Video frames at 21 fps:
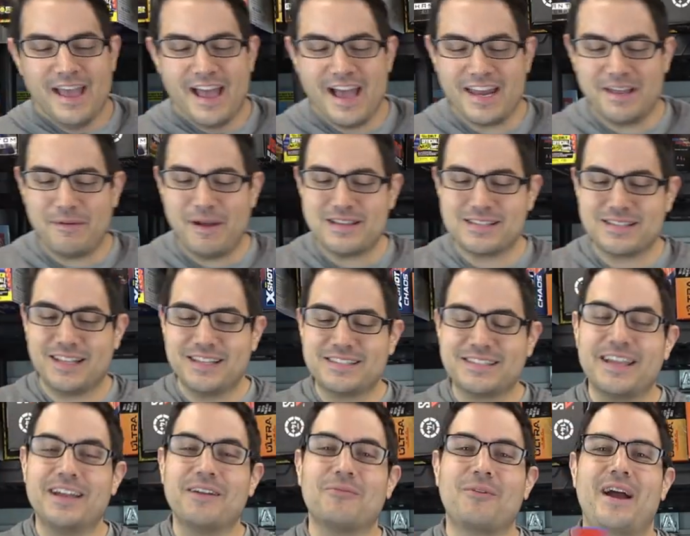Anyways,
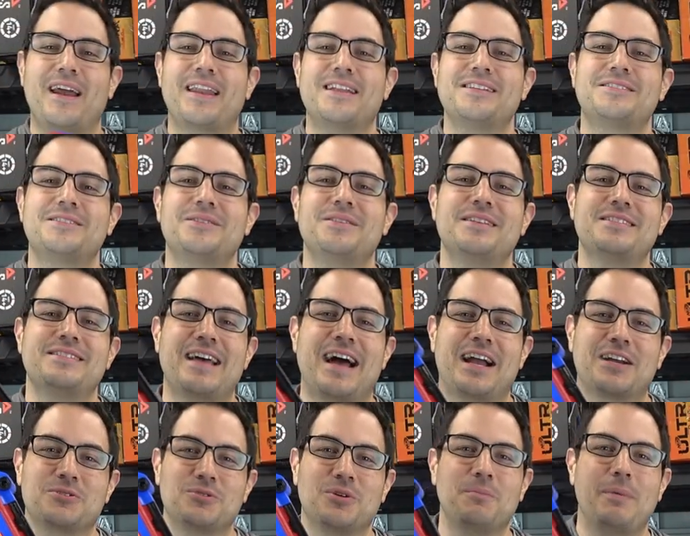let's get right into this
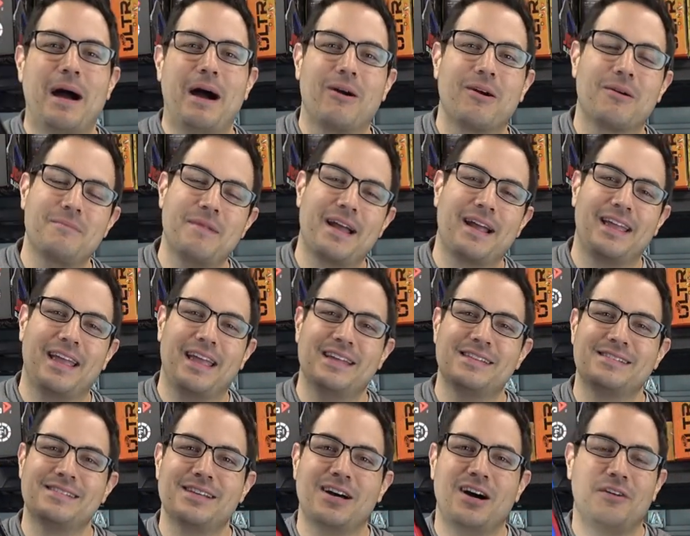actual Power Mech
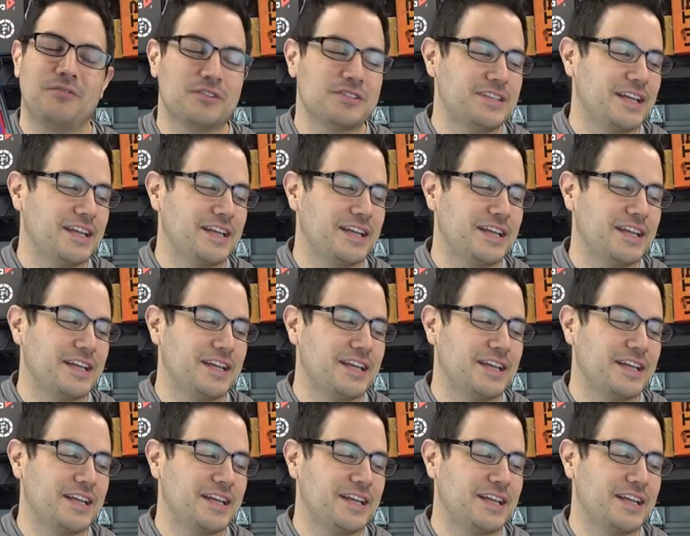itself.